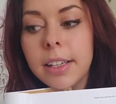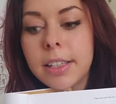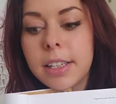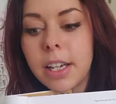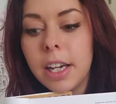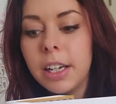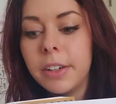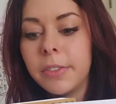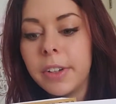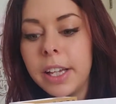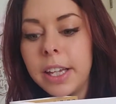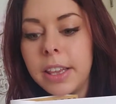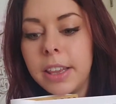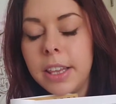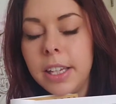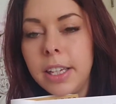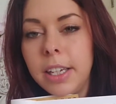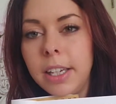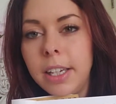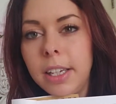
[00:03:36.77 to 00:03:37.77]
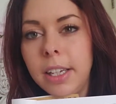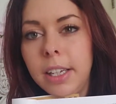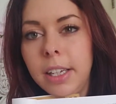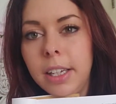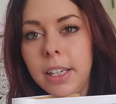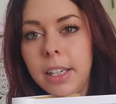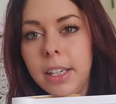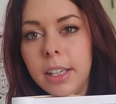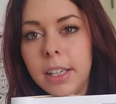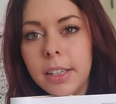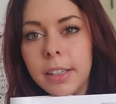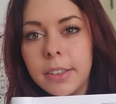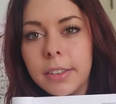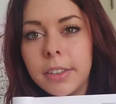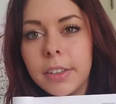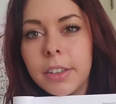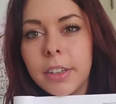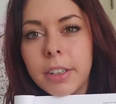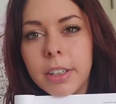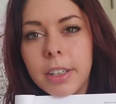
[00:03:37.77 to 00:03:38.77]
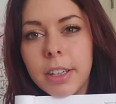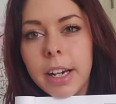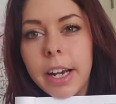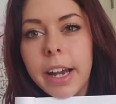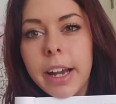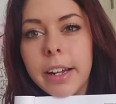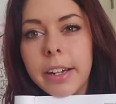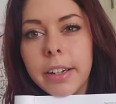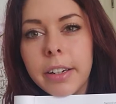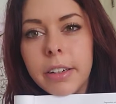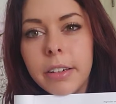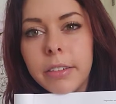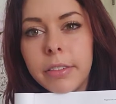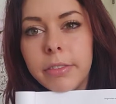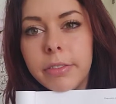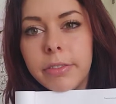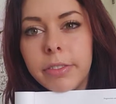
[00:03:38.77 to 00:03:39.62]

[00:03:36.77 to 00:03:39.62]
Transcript: kind of like the grandparent